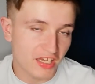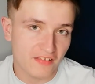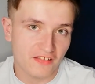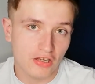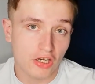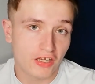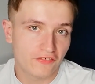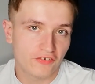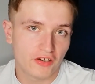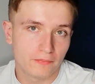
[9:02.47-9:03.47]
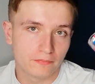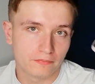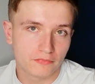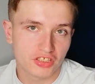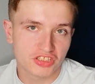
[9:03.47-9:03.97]
yeah, so I got it
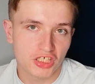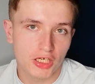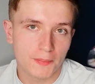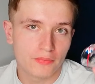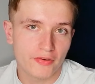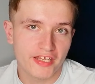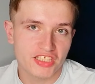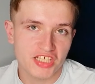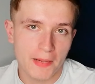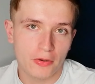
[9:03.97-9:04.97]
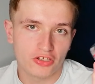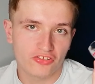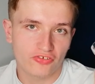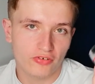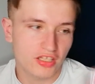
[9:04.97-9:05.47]
from the shop which I put on the
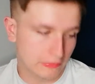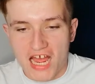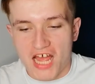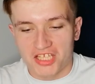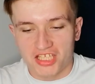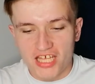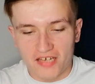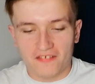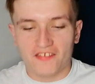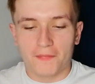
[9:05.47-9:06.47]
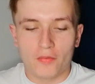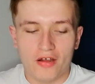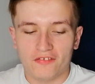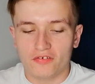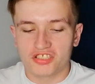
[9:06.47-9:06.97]
screen. And then next up, I
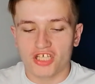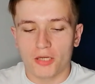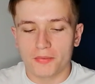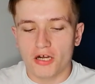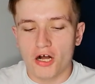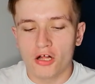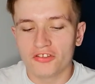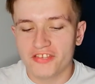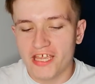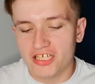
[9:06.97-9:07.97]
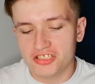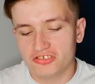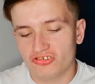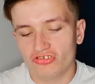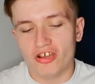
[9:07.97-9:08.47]
went to a shop called
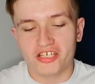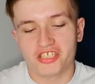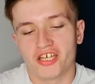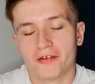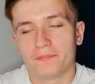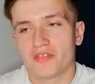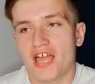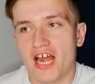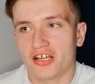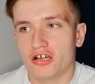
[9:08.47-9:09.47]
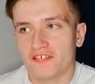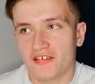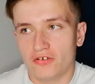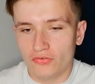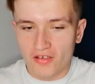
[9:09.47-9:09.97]
Nature's Treasure and I got to
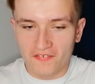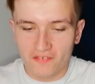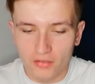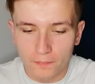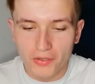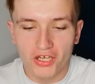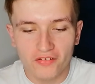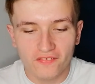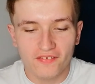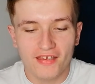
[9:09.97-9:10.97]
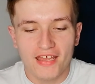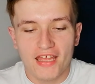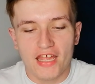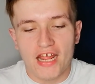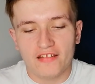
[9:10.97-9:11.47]
say Crystal, but
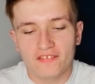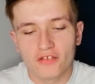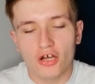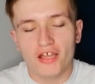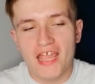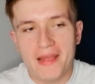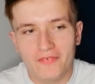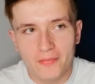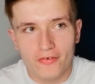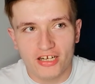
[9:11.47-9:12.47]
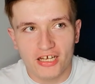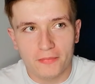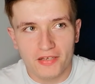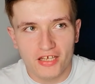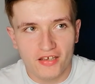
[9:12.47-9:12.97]
it's not here with me right now
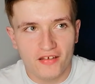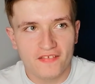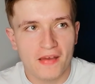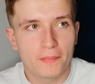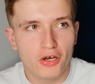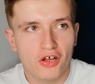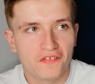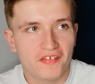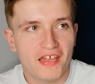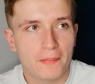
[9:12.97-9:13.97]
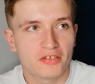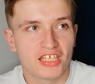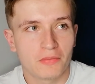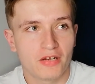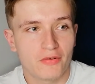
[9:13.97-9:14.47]
because I bought it, but
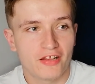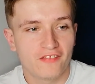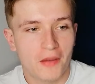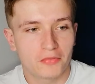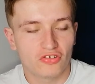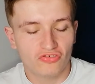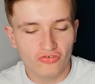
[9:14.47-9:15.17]
then when I went home on the